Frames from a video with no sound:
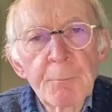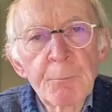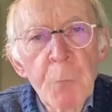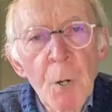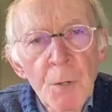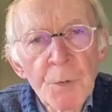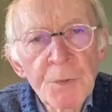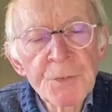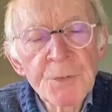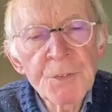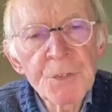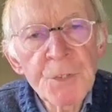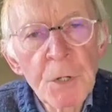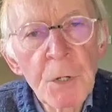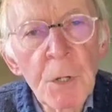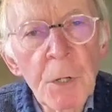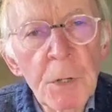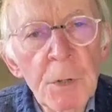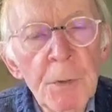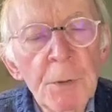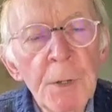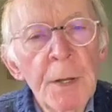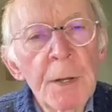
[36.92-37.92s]

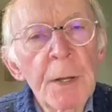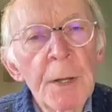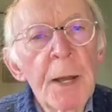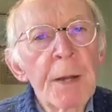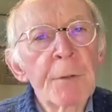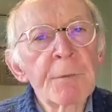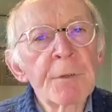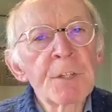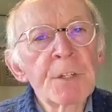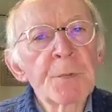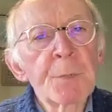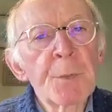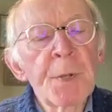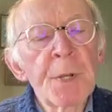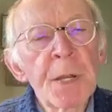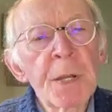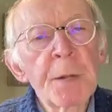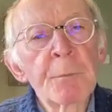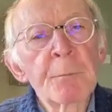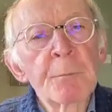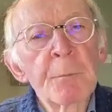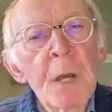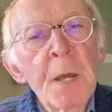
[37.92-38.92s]
Bunskull, Irish
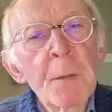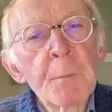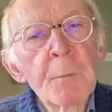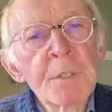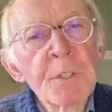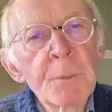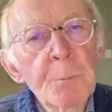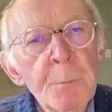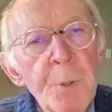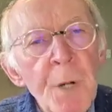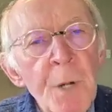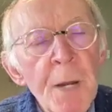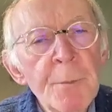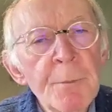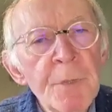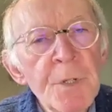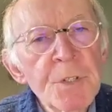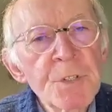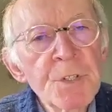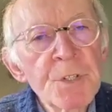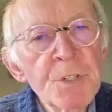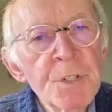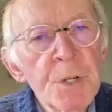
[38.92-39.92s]
medium
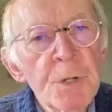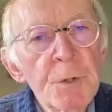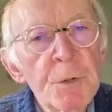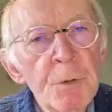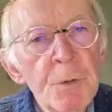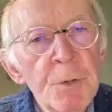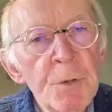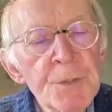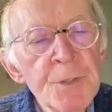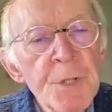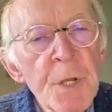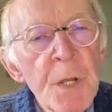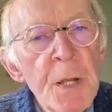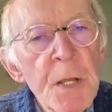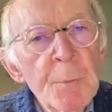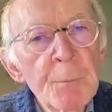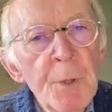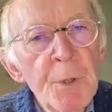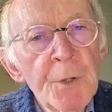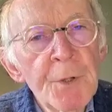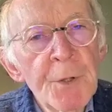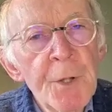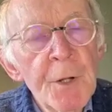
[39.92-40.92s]
primary schools,
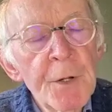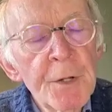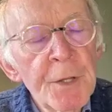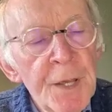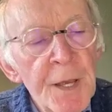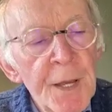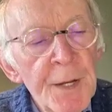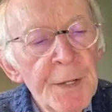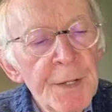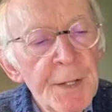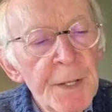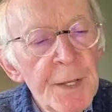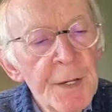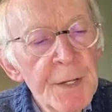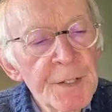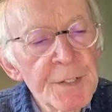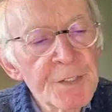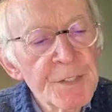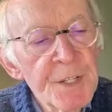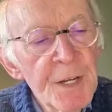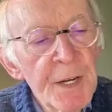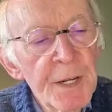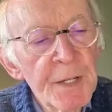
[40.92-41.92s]
but now can't get
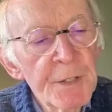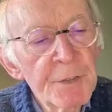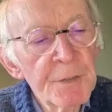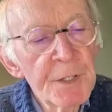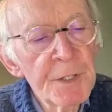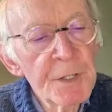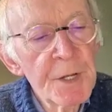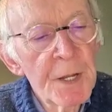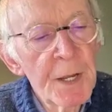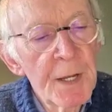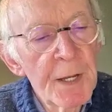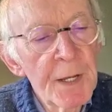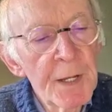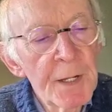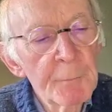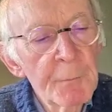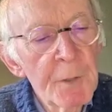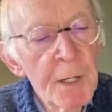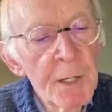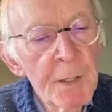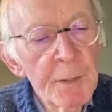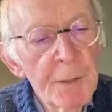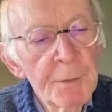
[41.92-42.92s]
a secondary
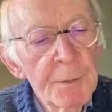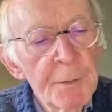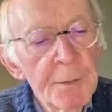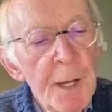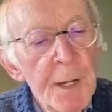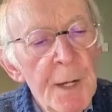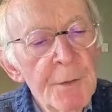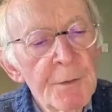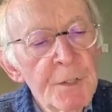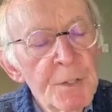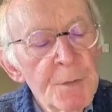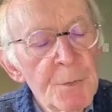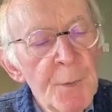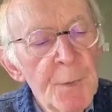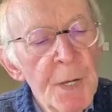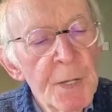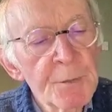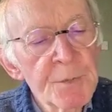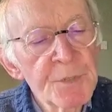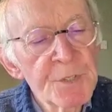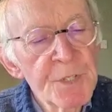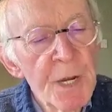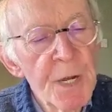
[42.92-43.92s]
Irish
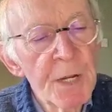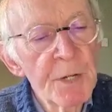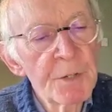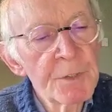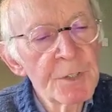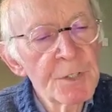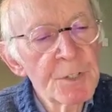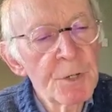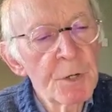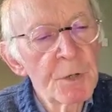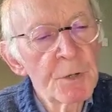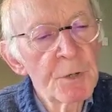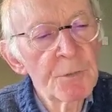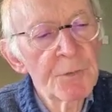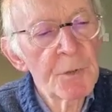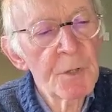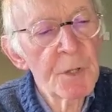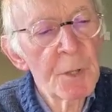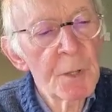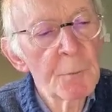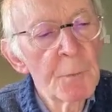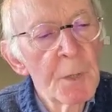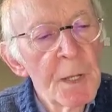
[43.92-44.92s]
medium secondary school
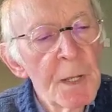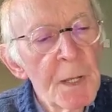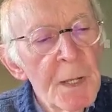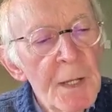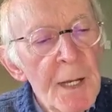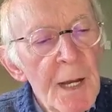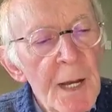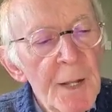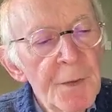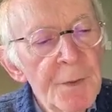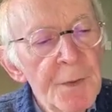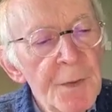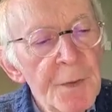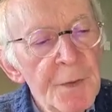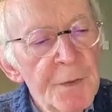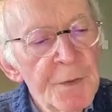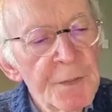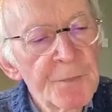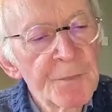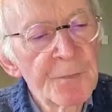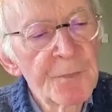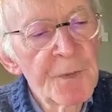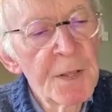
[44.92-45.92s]
for them, and they
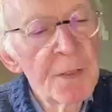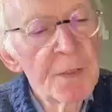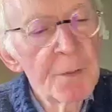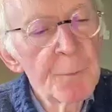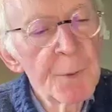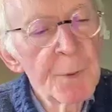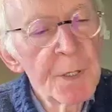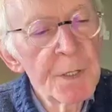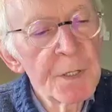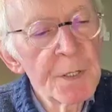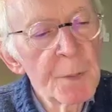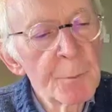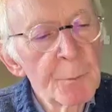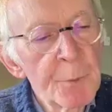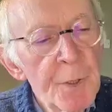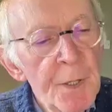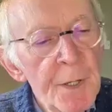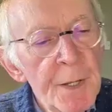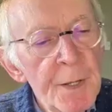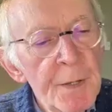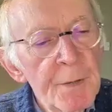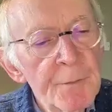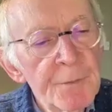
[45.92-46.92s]
feel they're being
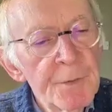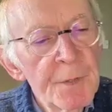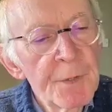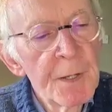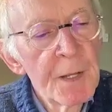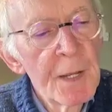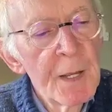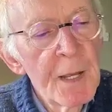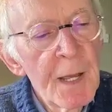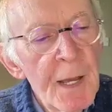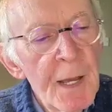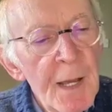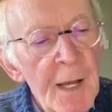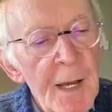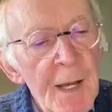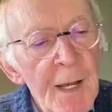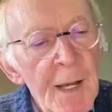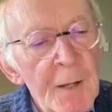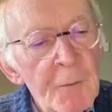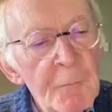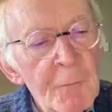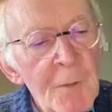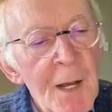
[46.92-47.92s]
deprived.
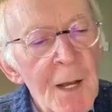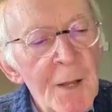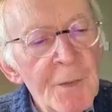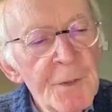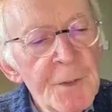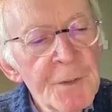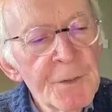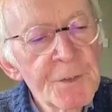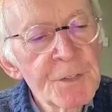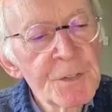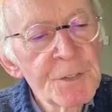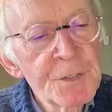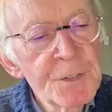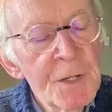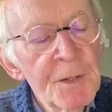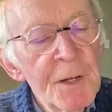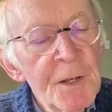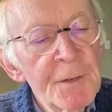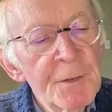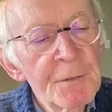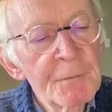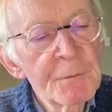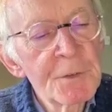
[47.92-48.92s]
And there's
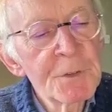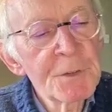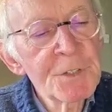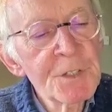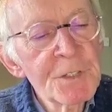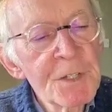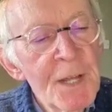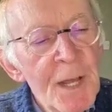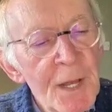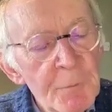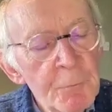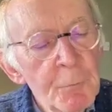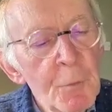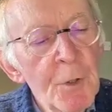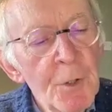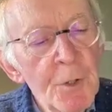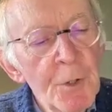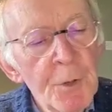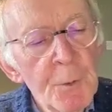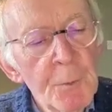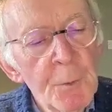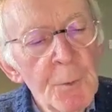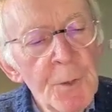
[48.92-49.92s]
we'll just add one
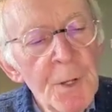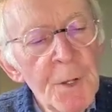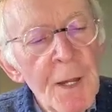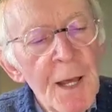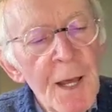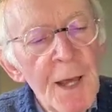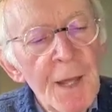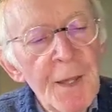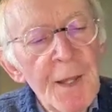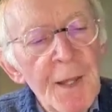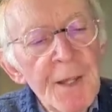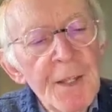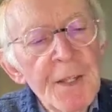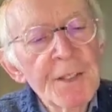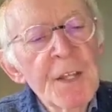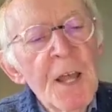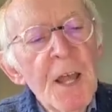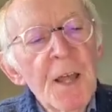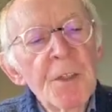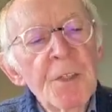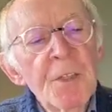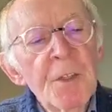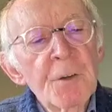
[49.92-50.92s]
other one, and that
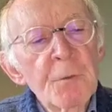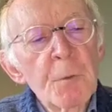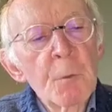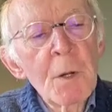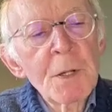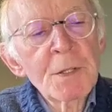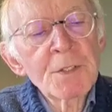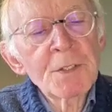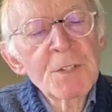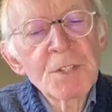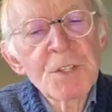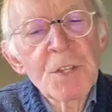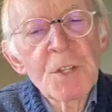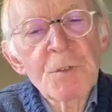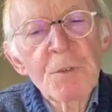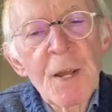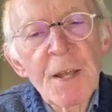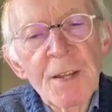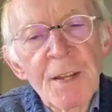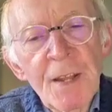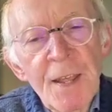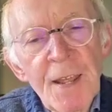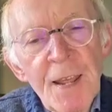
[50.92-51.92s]
is what's the
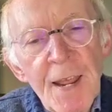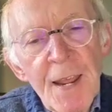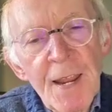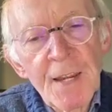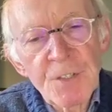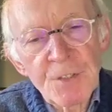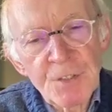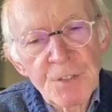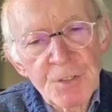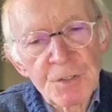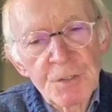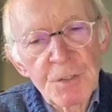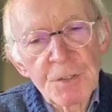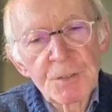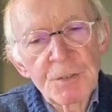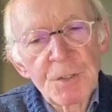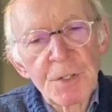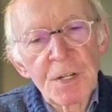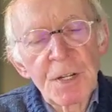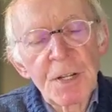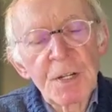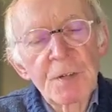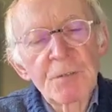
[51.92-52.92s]
right age
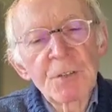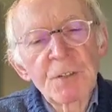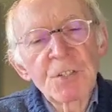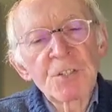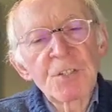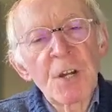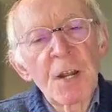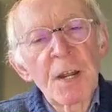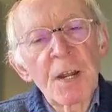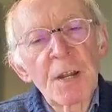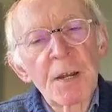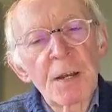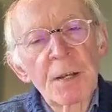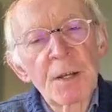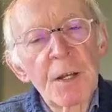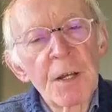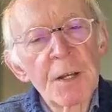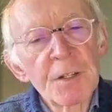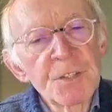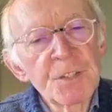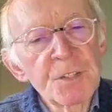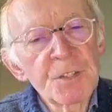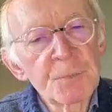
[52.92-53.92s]
to give a child
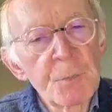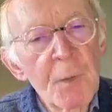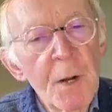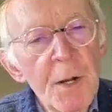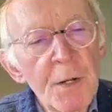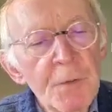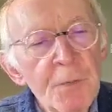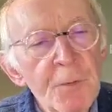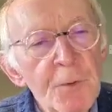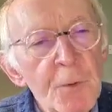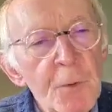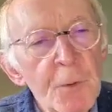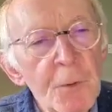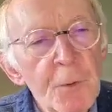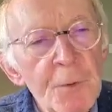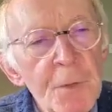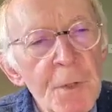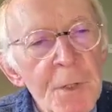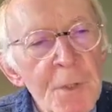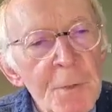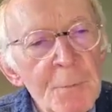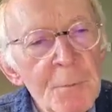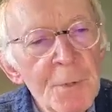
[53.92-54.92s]
a
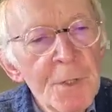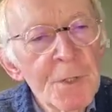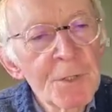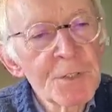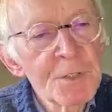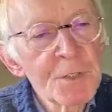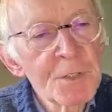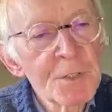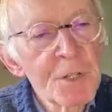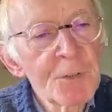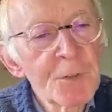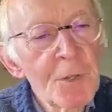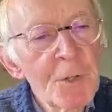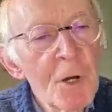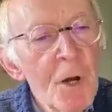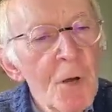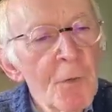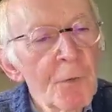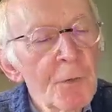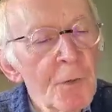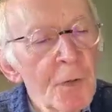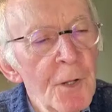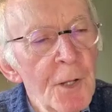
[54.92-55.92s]
smartphone? Because there's an
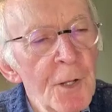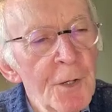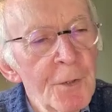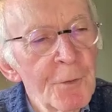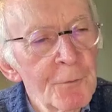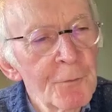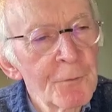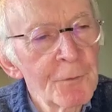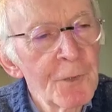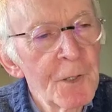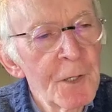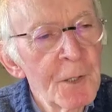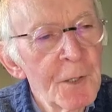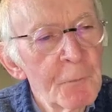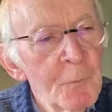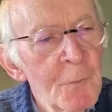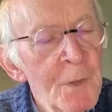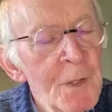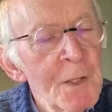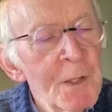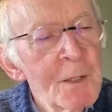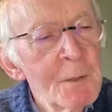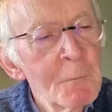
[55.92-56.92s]
awful lot of
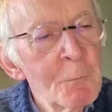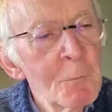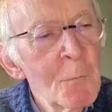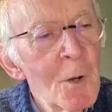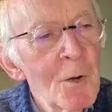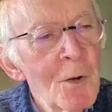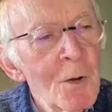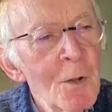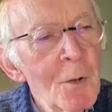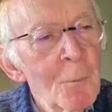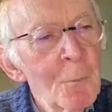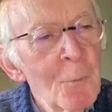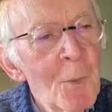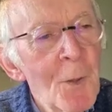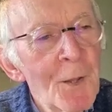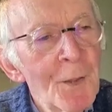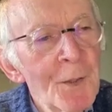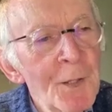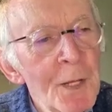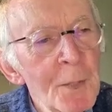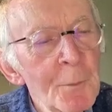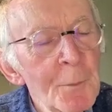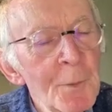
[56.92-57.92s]
moral
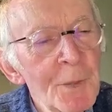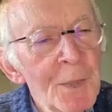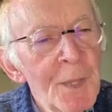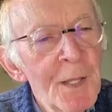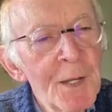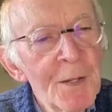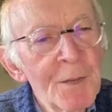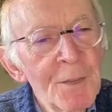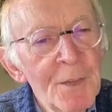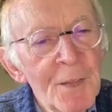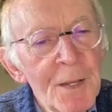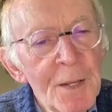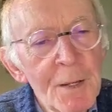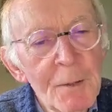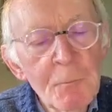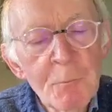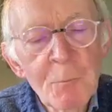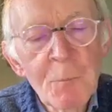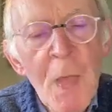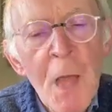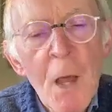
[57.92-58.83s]
panic about that, I think.